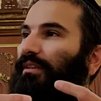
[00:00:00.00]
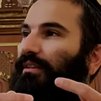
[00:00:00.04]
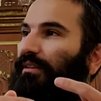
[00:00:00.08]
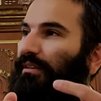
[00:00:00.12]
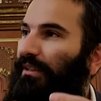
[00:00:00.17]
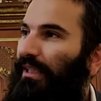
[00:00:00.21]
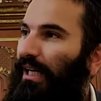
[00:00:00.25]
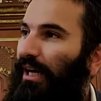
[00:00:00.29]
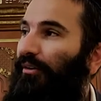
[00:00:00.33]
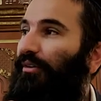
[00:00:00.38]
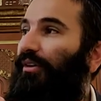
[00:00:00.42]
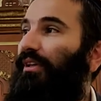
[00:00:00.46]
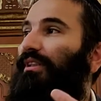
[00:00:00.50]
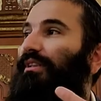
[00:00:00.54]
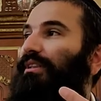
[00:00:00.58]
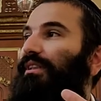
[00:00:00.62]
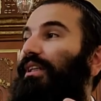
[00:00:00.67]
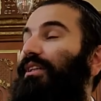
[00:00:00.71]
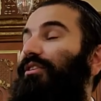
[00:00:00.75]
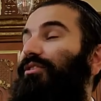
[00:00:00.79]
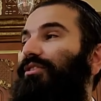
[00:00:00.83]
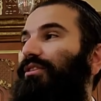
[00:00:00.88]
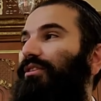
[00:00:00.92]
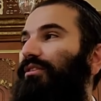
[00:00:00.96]
Now he could say
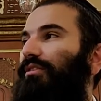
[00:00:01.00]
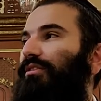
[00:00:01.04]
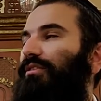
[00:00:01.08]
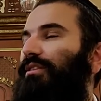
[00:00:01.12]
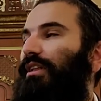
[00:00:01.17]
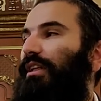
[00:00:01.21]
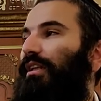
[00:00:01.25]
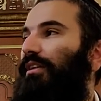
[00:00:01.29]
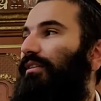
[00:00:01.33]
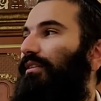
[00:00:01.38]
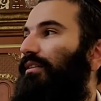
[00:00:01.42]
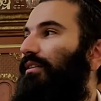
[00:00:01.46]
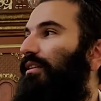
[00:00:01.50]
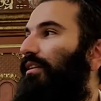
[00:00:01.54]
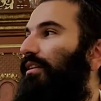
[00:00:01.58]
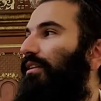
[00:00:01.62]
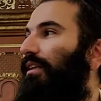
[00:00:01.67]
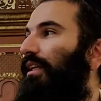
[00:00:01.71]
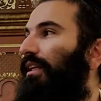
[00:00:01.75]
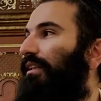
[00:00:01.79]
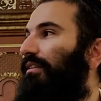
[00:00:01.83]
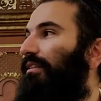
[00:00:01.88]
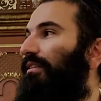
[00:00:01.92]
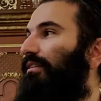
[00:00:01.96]
Asher Yatzar, right?